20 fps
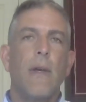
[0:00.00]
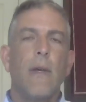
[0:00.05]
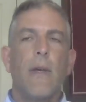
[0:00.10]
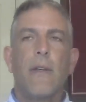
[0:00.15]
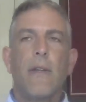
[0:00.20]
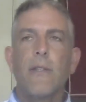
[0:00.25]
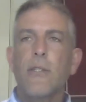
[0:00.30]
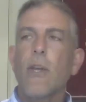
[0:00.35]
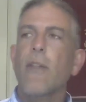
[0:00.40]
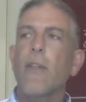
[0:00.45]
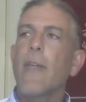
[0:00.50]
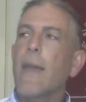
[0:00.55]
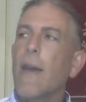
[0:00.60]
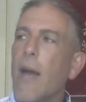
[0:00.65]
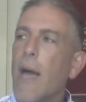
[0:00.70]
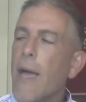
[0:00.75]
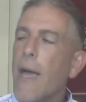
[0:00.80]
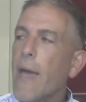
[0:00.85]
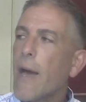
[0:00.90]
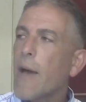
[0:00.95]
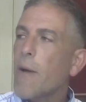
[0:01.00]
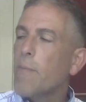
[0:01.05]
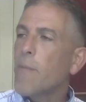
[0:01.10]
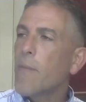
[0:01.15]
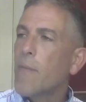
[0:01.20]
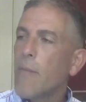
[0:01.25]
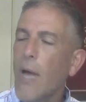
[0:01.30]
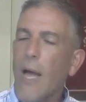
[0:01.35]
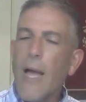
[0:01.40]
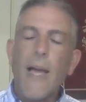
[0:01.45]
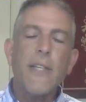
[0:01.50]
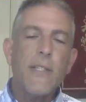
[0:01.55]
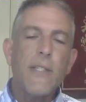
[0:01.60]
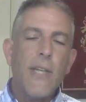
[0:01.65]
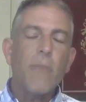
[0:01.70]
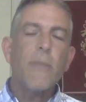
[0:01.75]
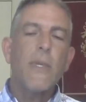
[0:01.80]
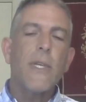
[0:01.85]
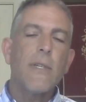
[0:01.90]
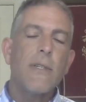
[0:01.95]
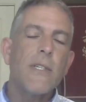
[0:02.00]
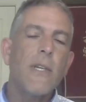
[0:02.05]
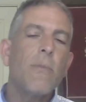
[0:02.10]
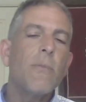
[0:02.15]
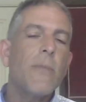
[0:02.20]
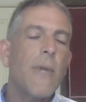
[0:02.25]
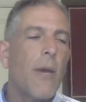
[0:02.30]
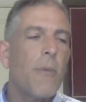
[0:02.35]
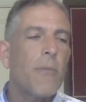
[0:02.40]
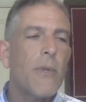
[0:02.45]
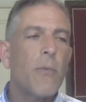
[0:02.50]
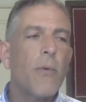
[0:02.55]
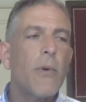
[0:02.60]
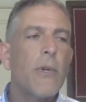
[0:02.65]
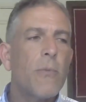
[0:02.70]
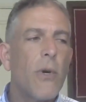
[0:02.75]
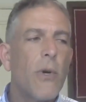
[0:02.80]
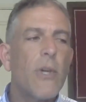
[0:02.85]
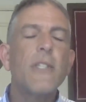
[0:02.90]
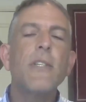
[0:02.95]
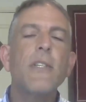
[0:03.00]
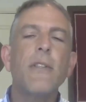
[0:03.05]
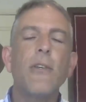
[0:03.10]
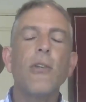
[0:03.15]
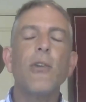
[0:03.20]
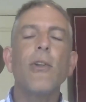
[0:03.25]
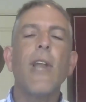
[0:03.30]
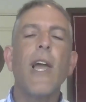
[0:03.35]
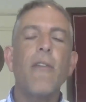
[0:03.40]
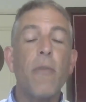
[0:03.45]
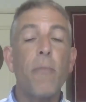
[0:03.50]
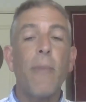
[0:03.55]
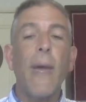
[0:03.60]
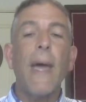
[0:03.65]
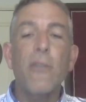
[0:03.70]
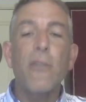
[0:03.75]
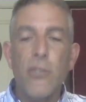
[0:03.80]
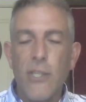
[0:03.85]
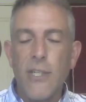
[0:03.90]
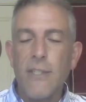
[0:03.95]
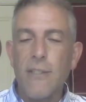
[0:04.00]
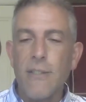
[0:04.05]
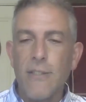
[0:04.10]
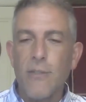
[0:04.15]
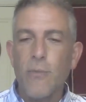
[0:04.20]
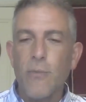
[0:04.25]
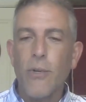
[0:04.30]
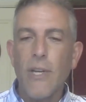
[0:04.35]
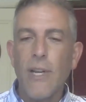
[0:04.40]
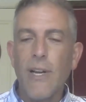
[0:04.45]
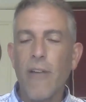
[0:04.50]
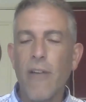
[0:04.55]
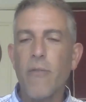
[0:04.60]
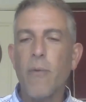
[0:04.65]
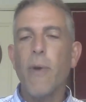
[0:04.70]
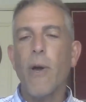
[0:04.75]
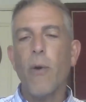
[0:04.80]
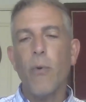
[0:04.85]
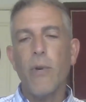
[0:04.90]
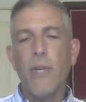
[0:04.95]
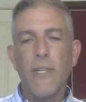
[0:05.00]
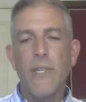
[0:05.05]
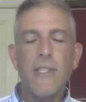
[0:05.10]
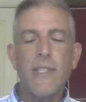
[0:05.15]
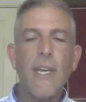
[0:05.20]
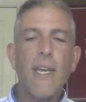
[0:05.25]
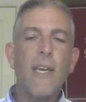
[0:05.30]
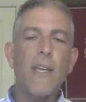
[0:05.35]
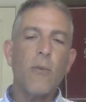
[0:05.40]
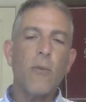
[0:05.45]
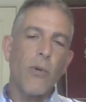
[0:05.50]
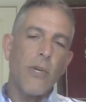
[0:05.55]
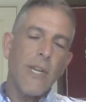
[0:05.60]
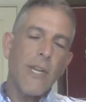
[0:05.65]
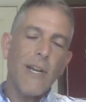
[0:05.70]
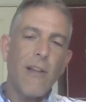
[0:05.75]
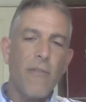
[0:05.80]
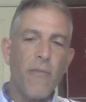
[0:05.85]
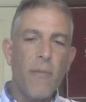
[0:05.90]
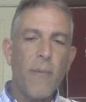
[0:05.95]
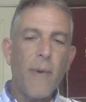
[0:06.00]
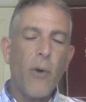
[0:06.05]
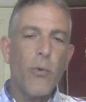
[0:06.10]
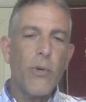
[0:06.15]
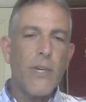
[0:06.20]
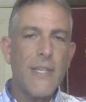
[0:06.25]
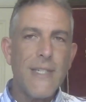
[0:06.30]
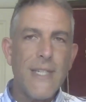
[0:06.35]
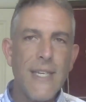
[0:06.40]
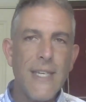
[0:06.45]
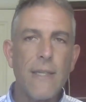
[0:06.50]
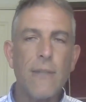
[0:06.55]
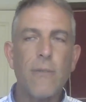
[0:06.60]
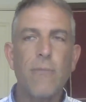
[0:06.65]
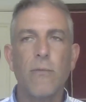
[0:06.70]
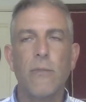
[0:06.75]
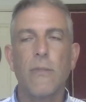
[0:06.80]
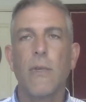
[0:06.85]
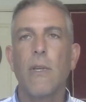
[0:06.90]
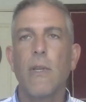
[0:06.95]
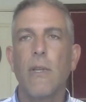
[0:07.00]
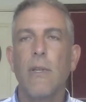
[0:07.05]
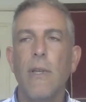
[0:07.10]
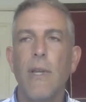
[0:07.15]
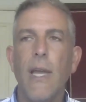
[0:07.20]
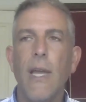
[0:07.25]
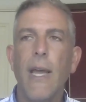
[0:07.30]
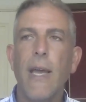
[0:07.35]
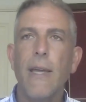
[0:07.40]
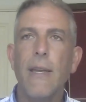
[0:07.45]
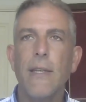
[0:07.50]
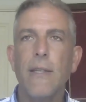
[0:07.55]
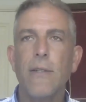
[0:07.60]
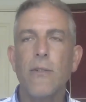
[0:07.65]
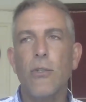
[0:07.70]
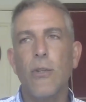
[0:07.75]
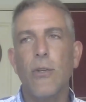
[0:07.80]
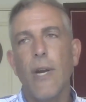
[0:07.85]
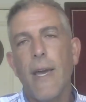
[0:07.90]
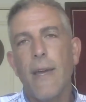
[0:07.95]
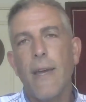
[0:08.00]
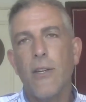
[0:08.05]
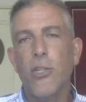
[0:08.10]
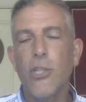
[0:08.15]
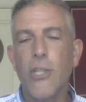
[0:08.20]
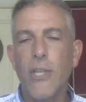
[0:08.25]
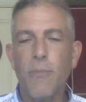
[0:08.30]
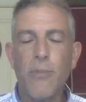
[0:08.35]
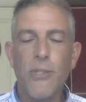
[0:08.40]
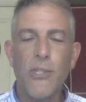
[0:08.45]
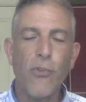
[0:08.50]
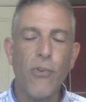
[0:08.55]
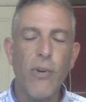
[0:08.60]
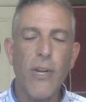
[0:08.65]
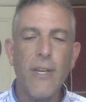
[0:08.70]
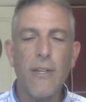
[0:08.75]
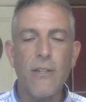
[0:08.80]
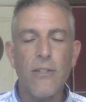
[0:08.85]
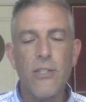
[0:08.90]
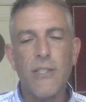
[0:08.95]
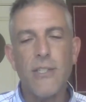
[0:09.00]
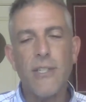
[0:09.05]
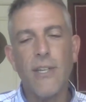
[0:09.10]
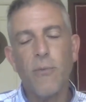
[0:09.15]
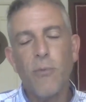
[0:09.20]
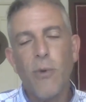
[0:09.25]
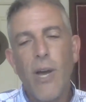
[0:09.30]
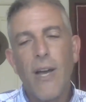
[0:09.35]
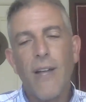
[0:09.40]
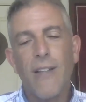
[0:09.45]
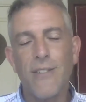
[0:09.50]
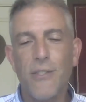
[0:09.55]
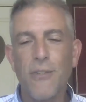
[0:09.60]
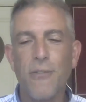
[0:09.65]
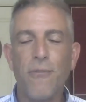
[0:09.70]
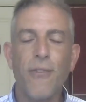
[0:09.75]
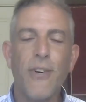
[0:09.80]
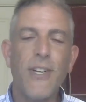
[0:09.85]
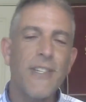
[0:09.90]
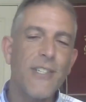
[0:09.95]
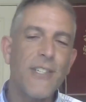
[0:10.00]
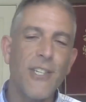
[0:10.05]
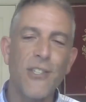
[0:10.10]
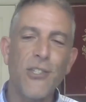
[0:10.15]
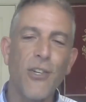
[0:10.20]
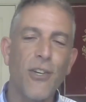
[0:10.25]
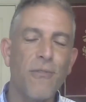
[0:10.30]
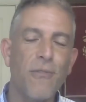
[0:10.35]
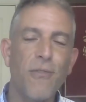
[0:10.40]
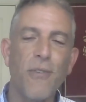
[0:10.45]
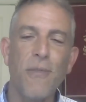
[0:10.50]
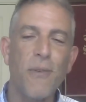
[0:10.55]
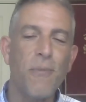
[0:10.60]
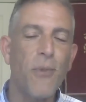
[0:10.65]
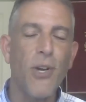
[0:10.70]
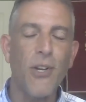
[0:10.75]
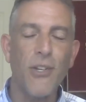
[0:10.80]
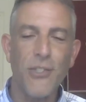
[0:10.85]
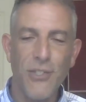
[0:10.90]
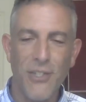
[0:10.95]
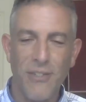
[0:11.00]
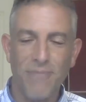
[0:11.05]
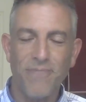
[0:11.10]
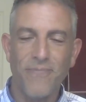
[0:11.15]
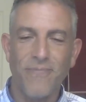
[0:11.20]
And so then I asked Abdi, tell me, Abdi, what is it that you love about Jesus? What do you love about what he said? What do you love about what he did? And he sort of had a sheepish grin and just said, well, it's a free t-shirt from the mosque.